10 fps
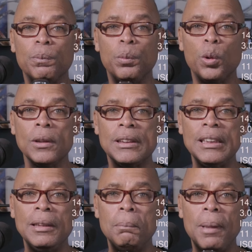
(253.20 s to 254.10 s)

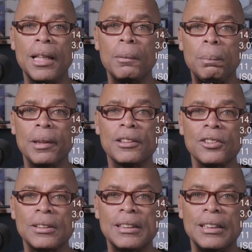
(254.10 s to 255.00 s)
14
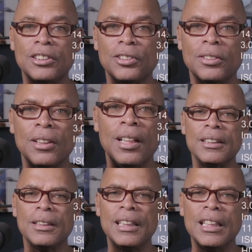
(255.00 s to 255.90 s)
megapixel sensor.
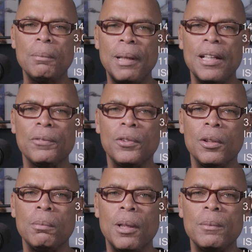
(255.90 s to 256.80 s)
Think about it for
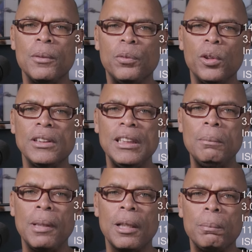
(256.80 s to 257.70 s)
a moment. 14
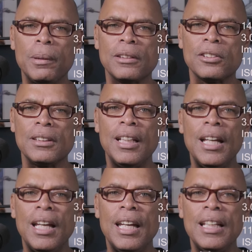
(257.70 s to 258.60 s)
megapixels
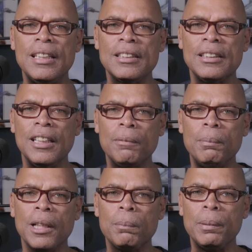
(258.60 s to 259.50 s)
is enough
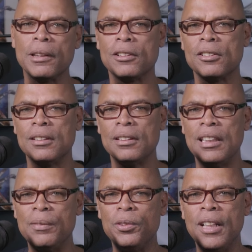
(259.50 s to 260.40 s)
megapixels
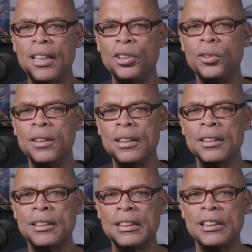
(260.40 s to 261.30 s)
if you're not doing
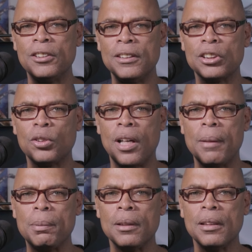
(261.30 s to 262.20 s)
any serious
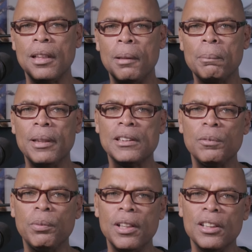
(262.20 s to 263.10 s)
cropping. Plus, the
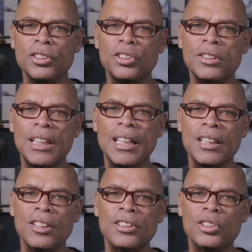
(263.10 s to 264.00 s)
photos you're
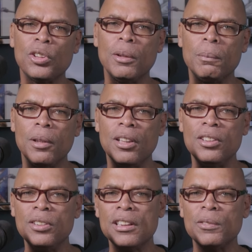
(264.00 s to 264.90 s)
taking on the trip are
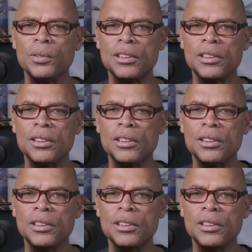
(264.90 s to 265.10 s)
usually for